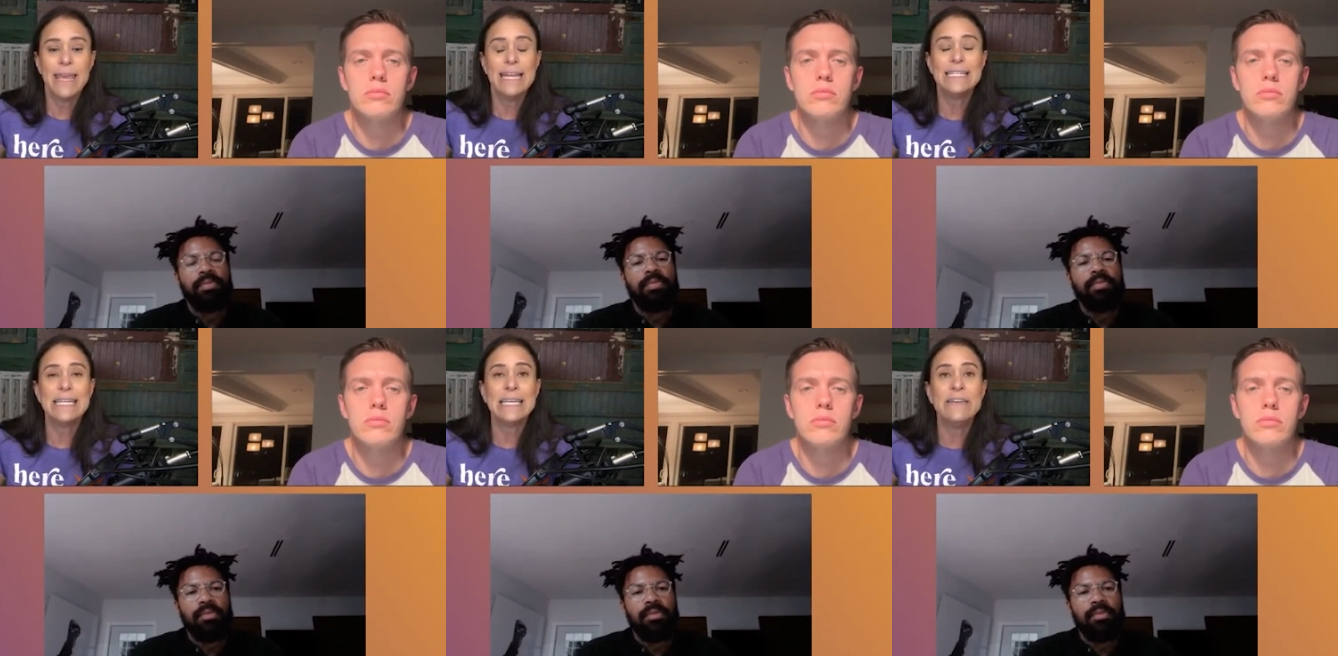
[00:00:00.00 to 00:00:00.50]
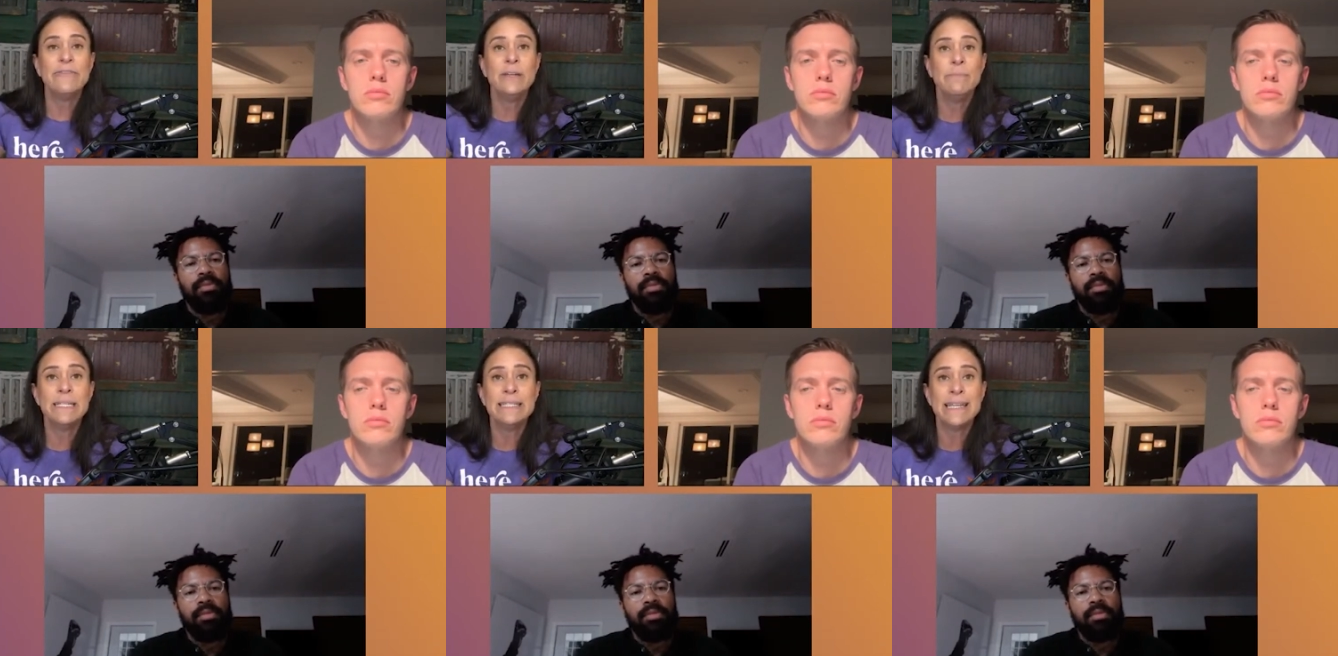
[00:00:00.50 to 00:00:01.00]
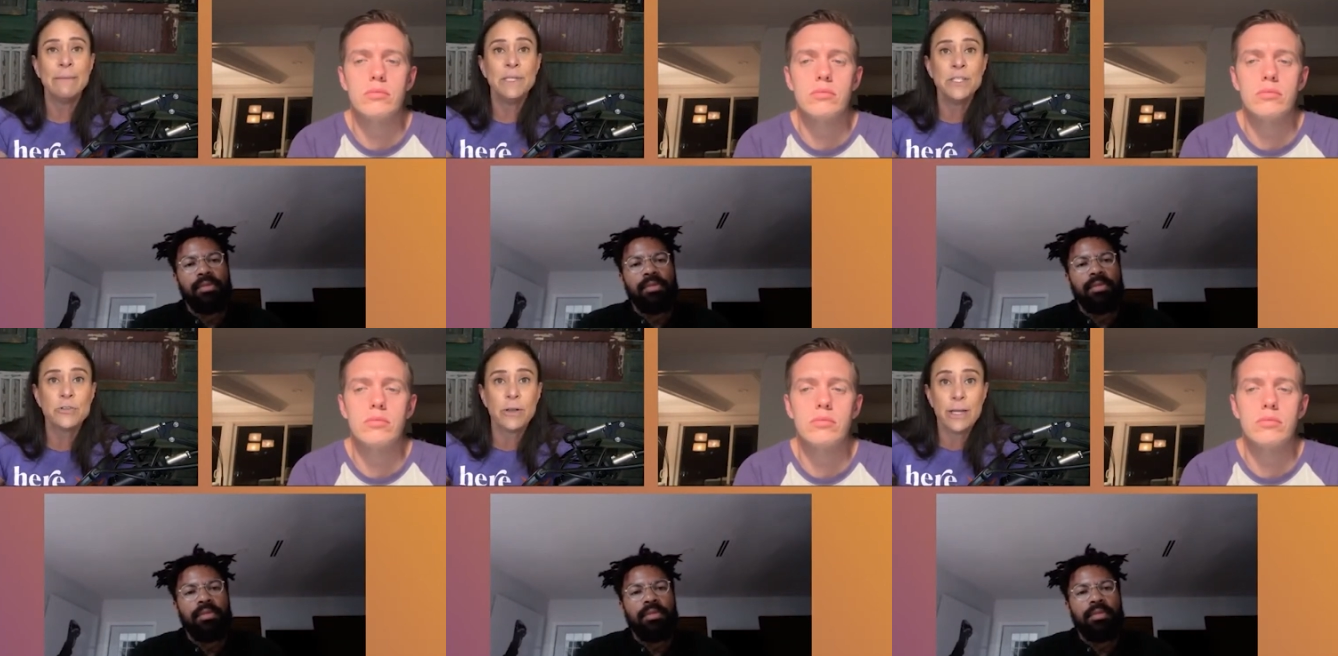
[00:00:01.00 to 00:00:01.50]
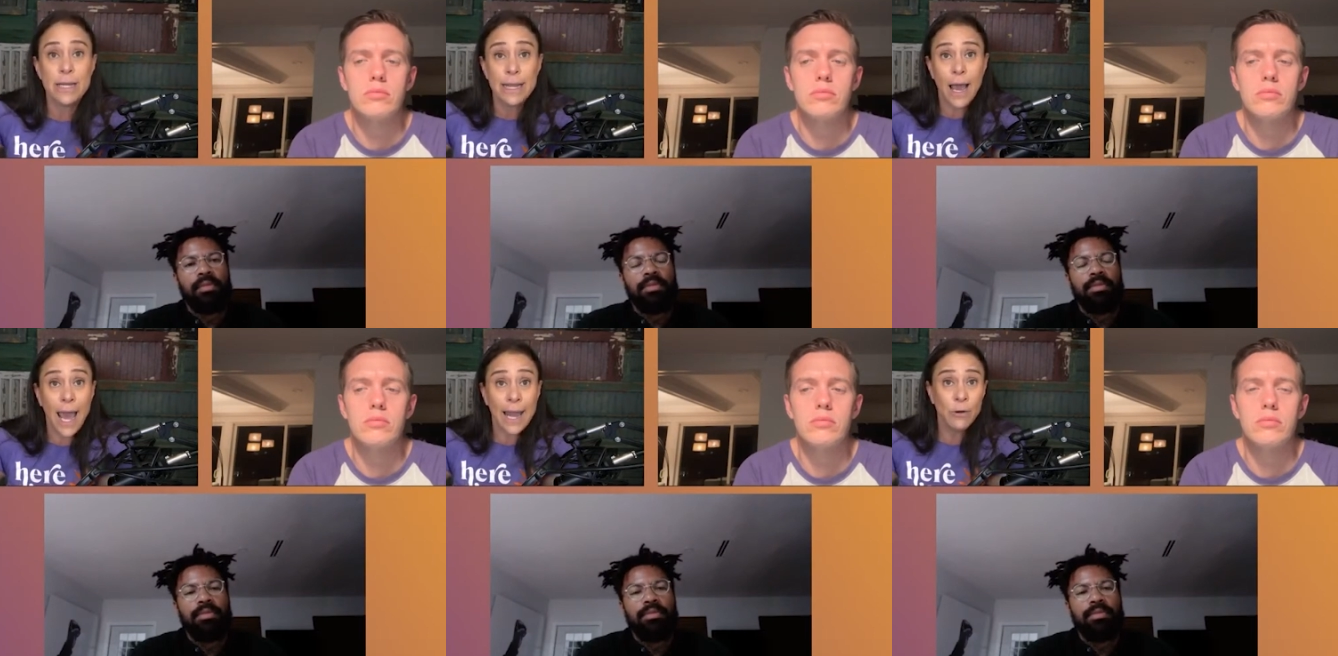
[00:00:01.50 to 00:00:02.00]
Speaker 1: it's even been demonstrated.
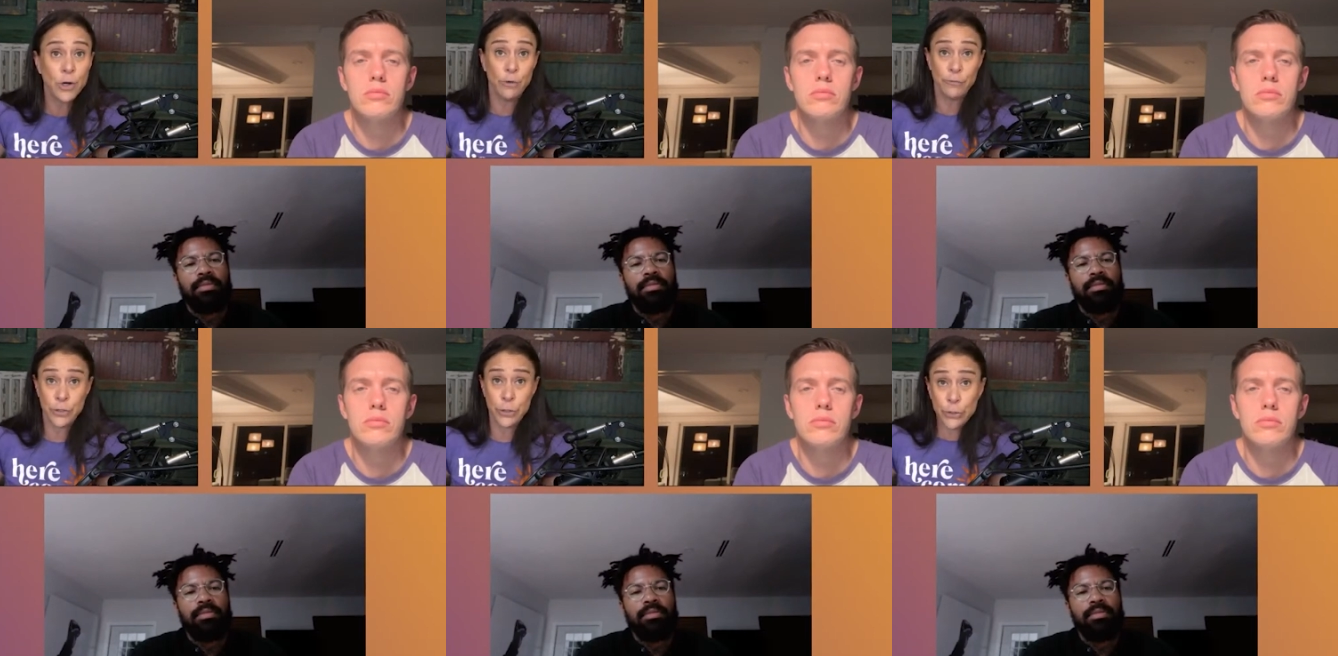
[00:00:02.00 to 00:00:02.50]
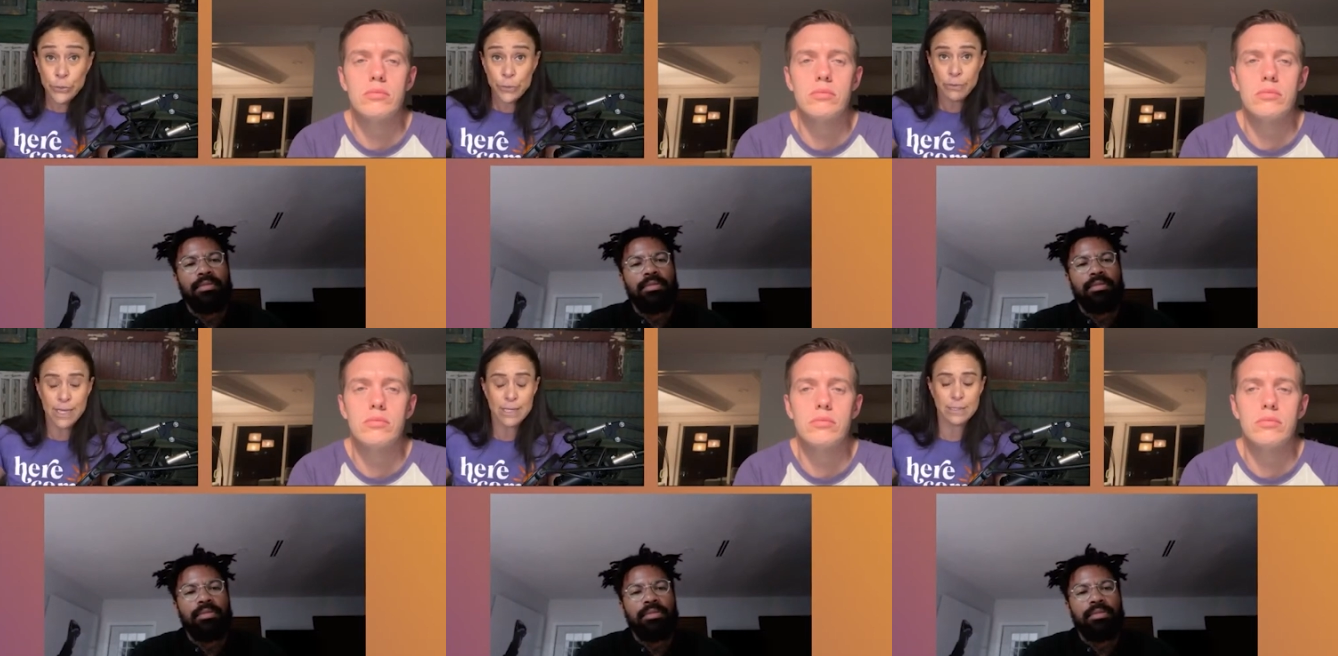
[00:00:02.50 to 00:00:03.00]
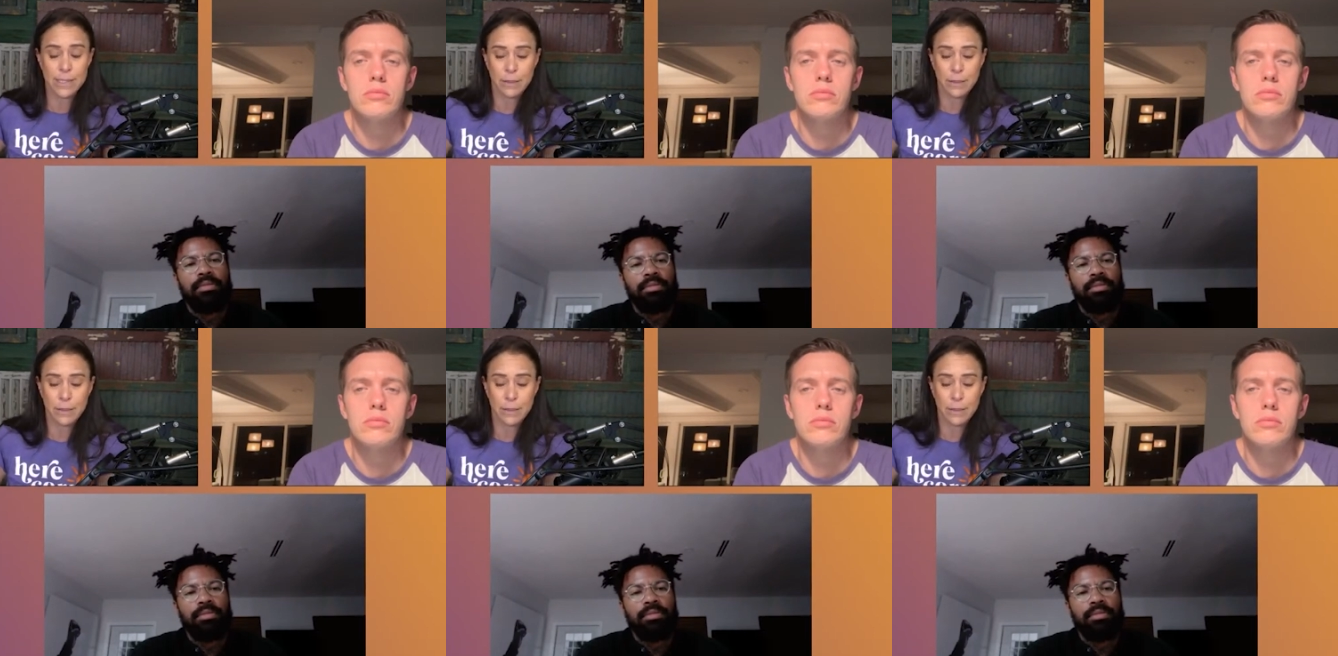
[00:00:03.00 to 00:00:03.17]
I don't know if you knew this,